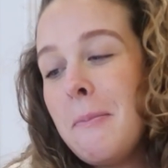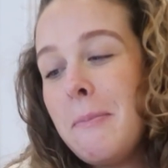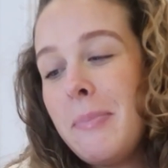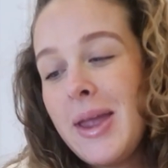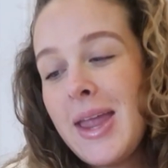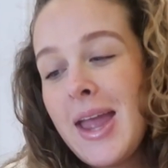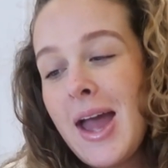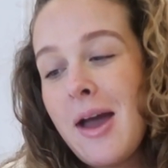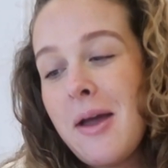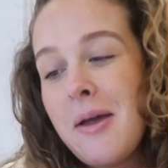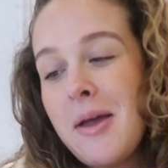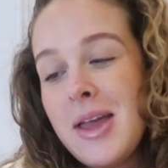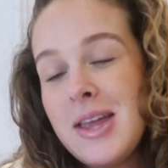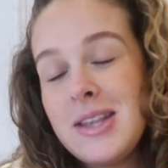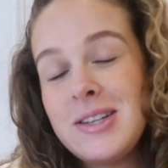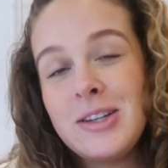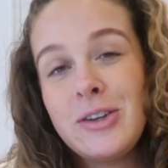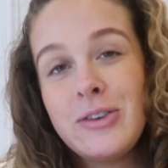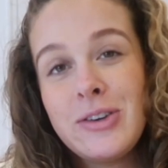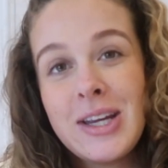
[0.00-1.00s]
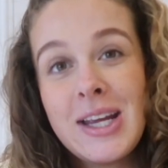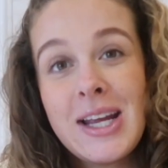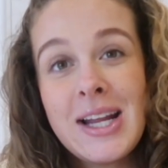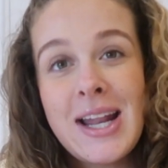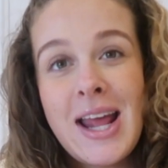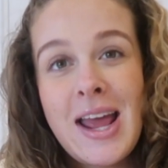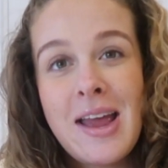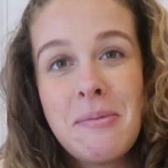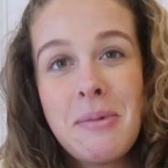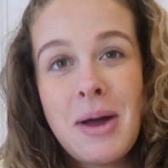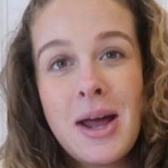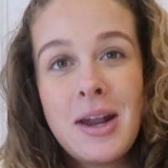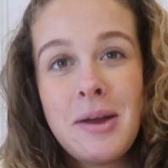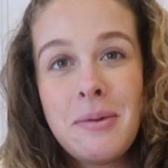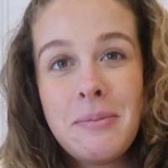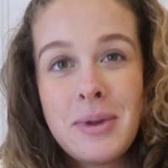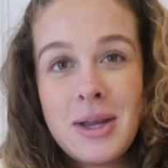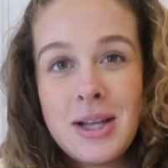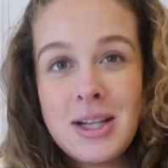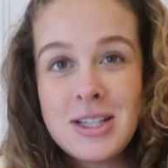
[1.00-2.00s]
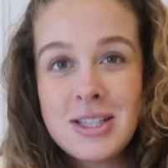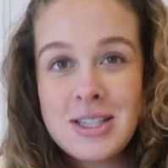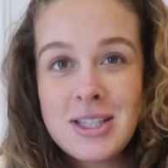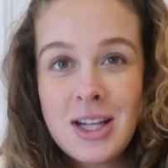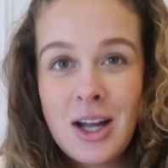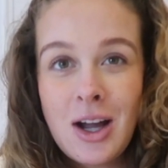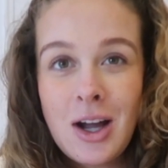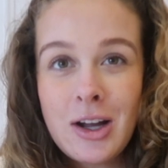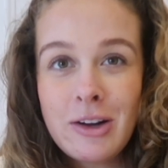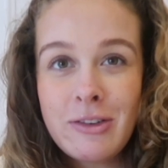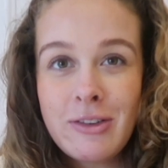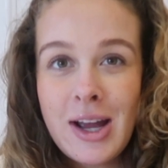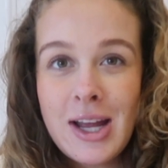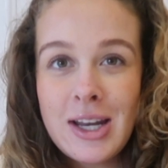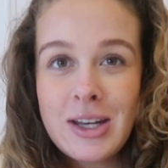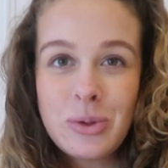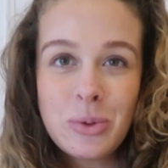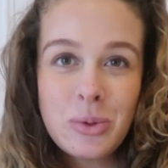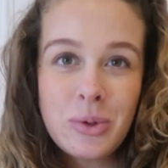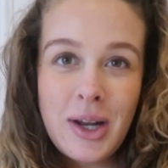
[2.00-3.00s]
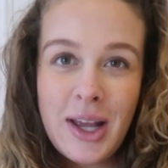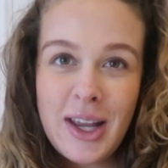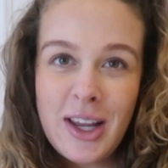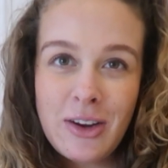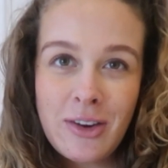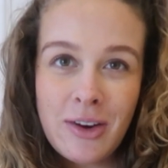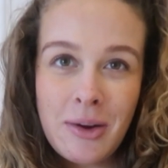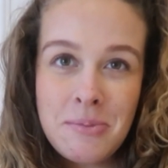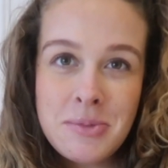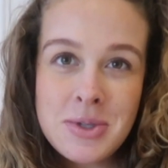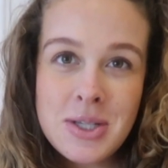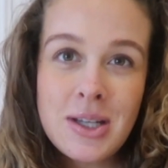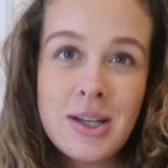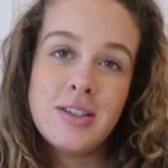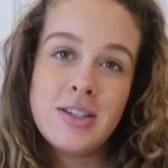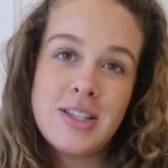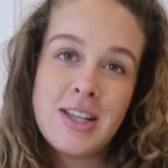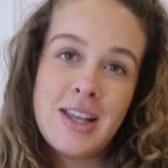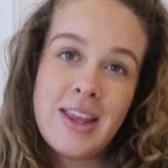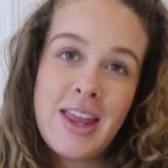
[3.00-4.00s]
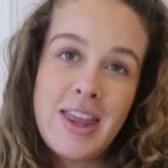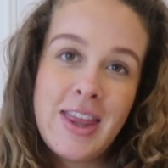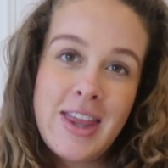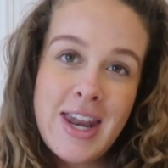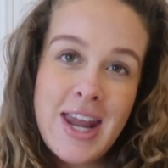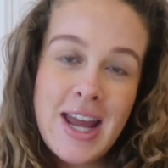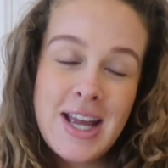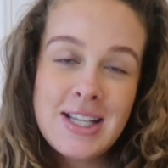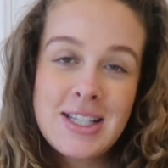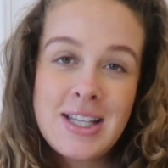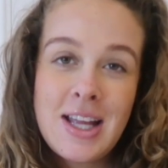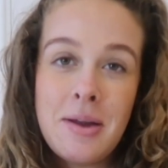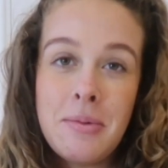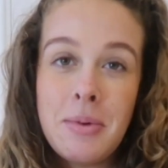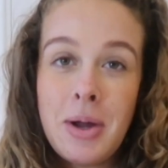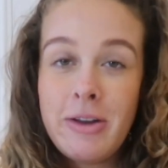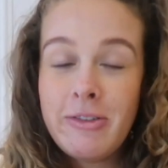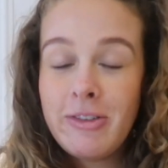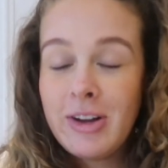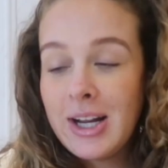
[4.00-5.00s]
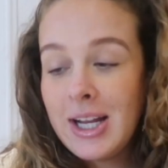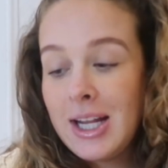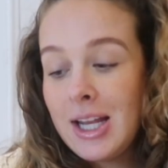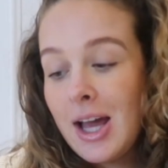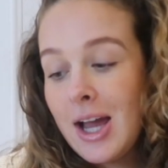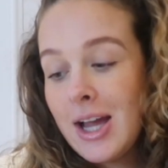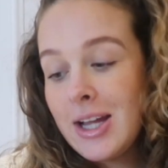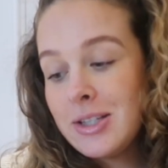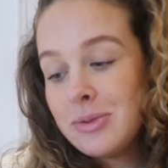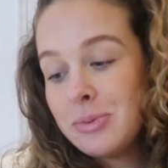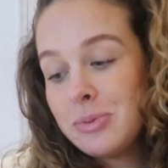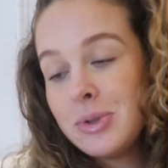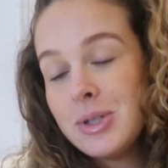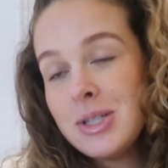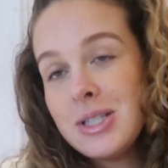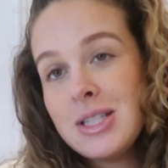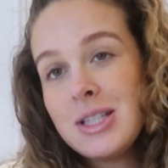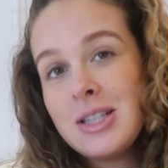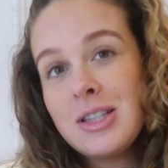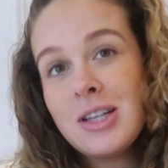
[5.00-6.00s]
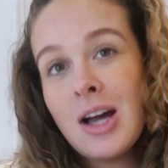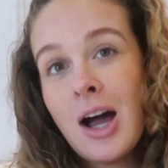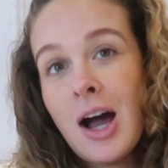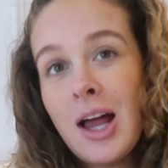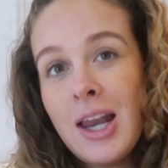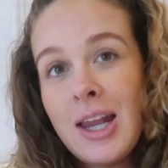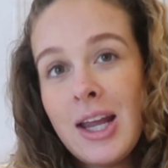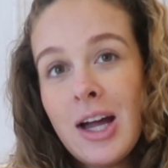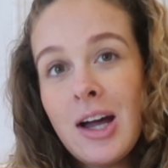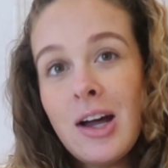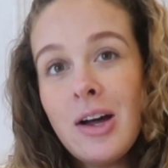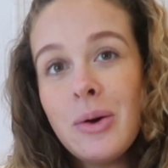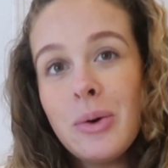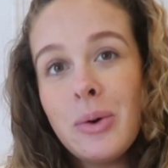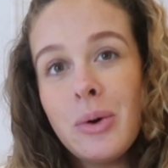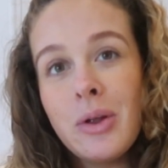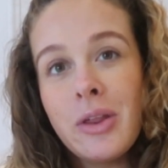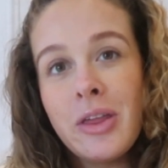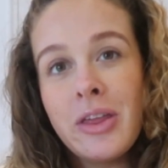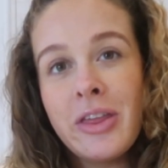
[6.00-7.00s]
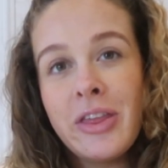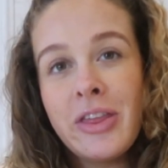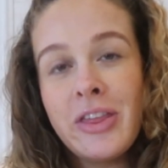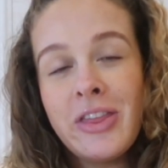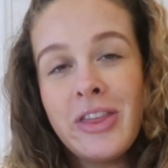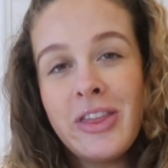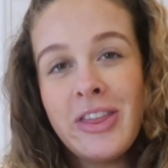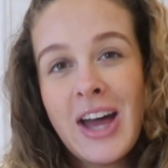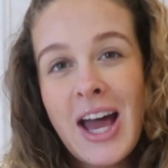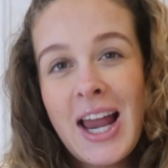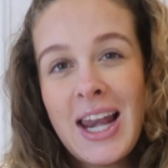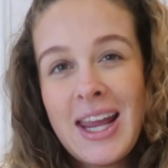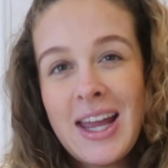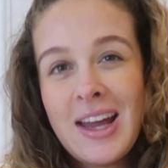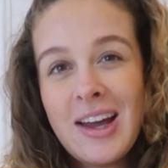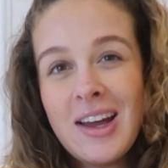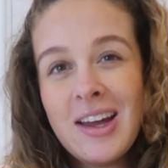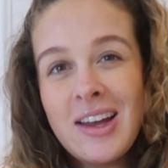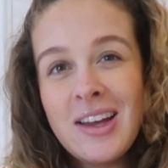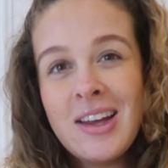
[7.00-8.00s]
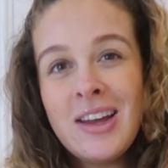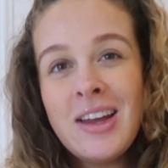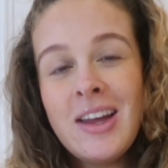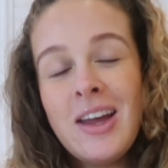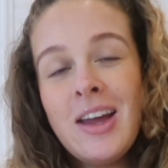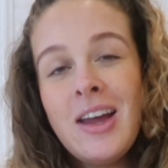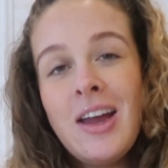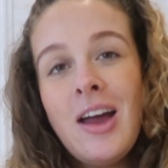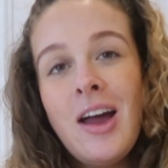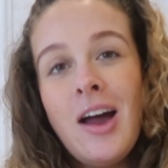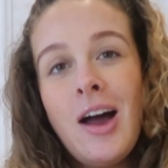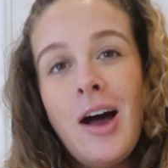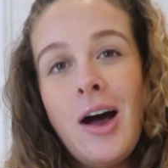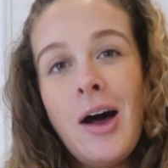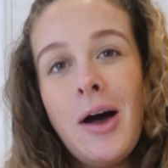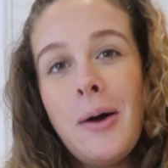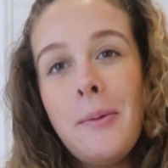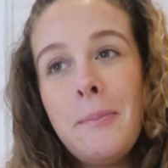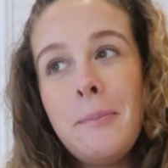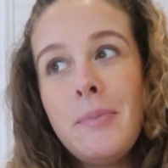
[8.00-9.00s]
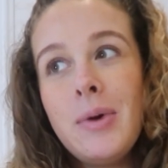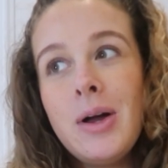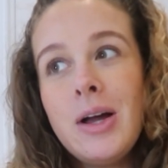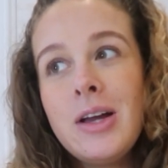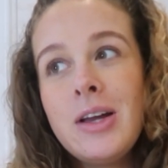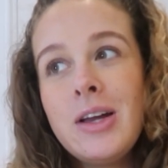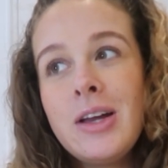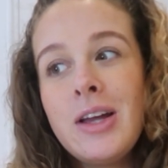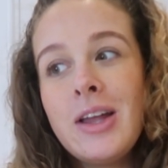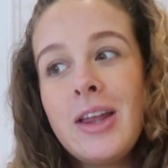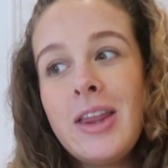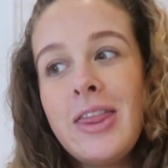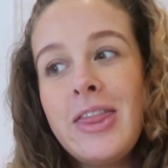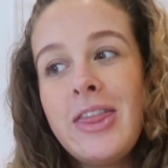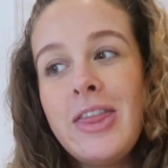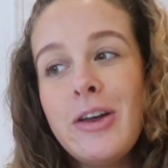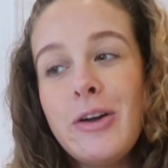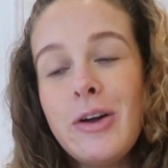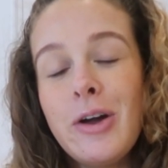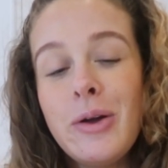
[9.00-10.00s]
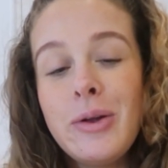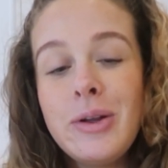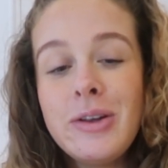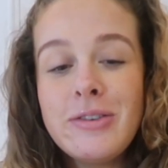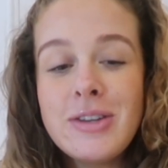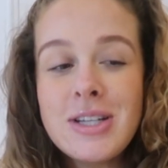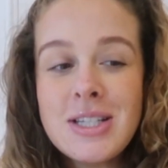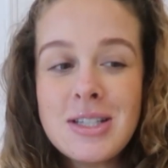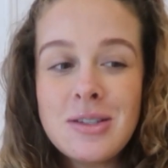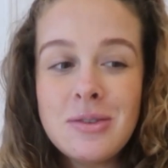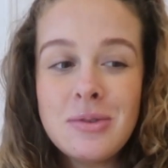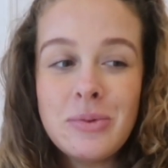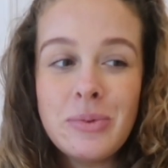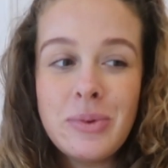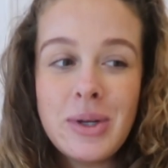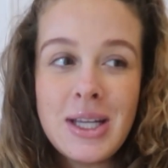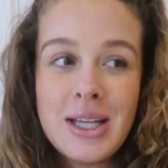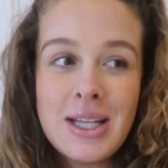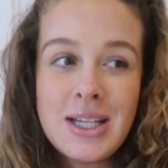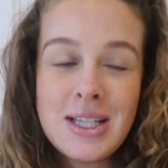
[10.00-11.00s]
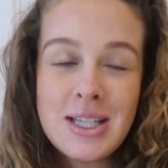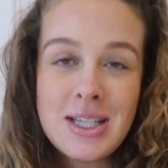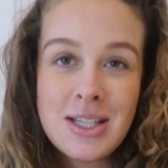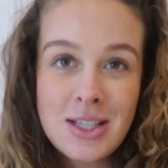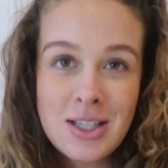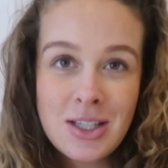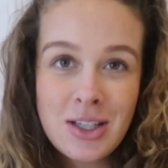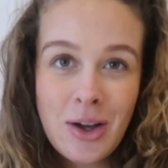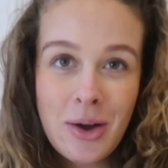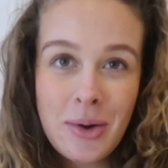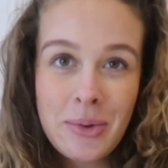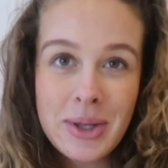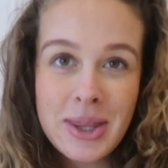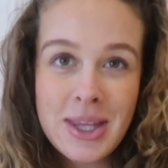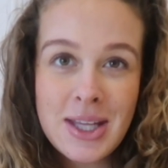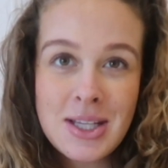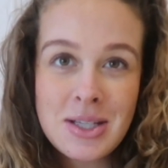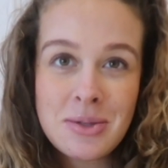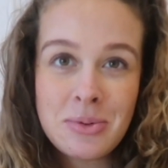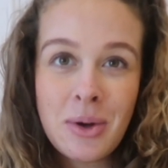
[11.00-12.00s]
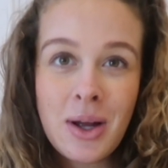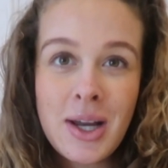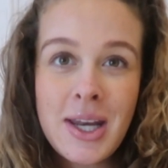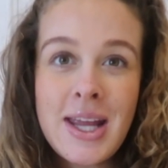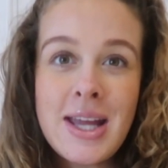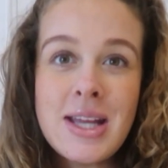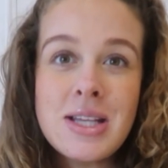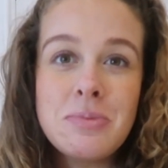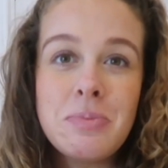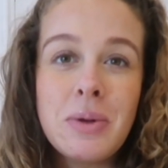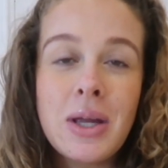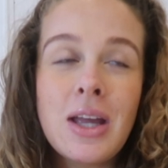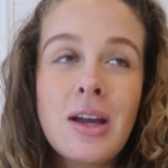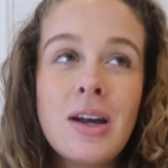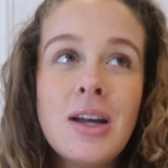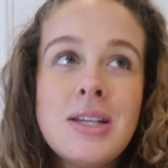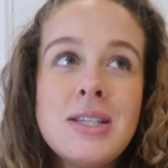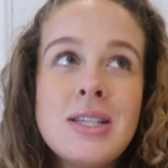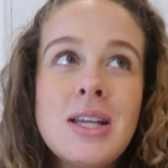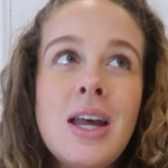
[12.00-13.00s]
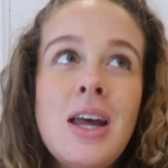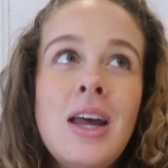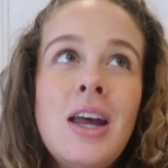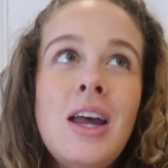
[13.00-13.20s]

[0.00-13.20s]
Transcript: But yeah, it's a Greek name and it means dark red or like crimson. So then the next name I really liked was Thalia or Thalia. The only reason we didn't go with this one is because